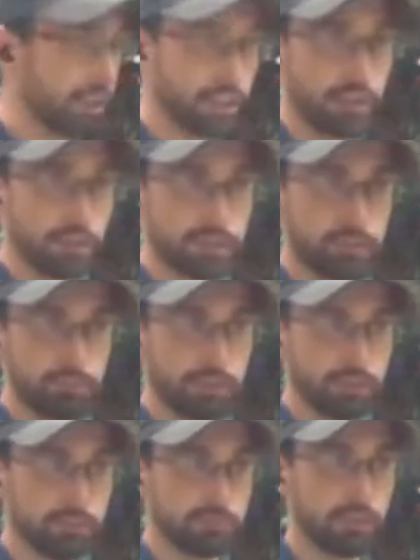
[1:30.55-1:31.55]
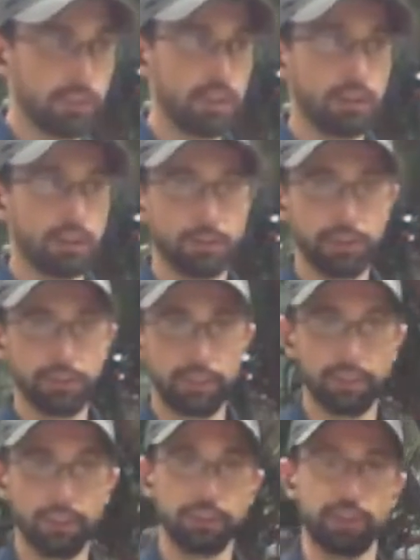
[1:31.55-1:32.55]
big enough to bloom, and we have
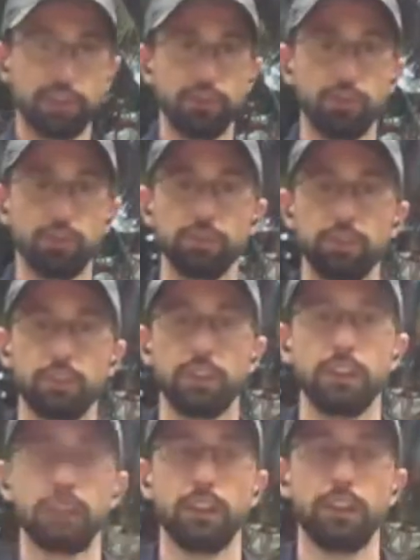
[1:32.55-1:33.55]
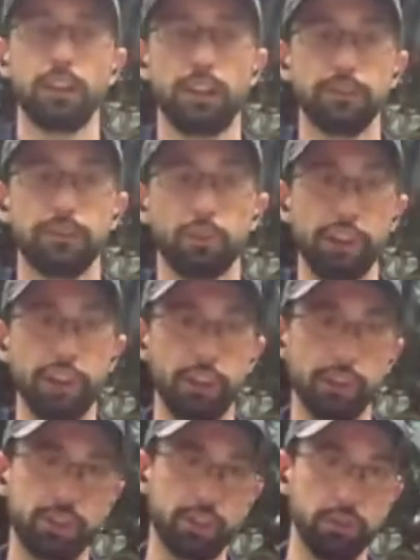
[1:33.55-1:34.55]
an additional 40
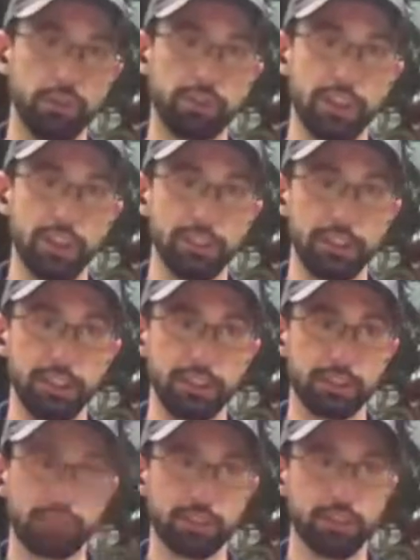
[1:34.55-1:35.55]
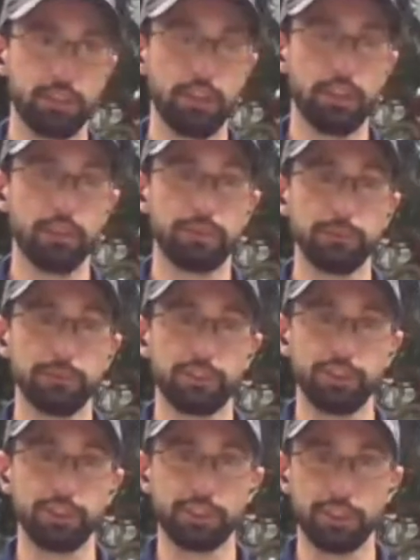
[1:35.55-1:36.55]
or so seedlings from a
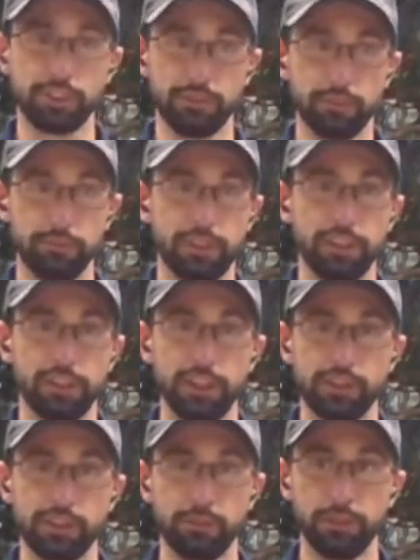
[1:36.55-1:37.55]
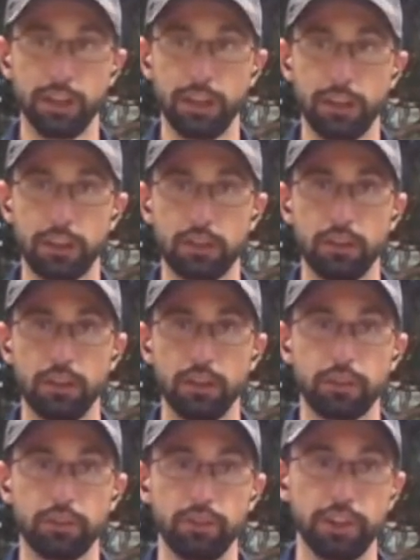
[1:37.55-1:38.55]
successful pollination we had
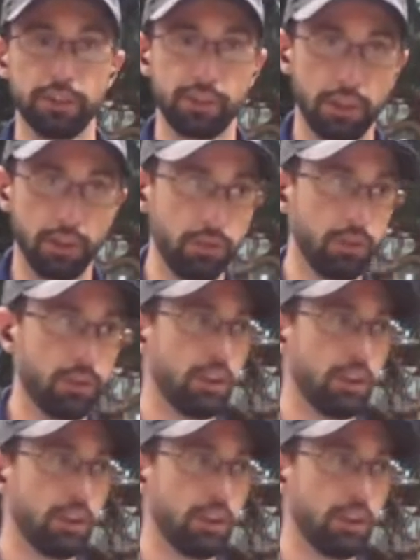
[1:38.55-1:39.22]
3 years ago.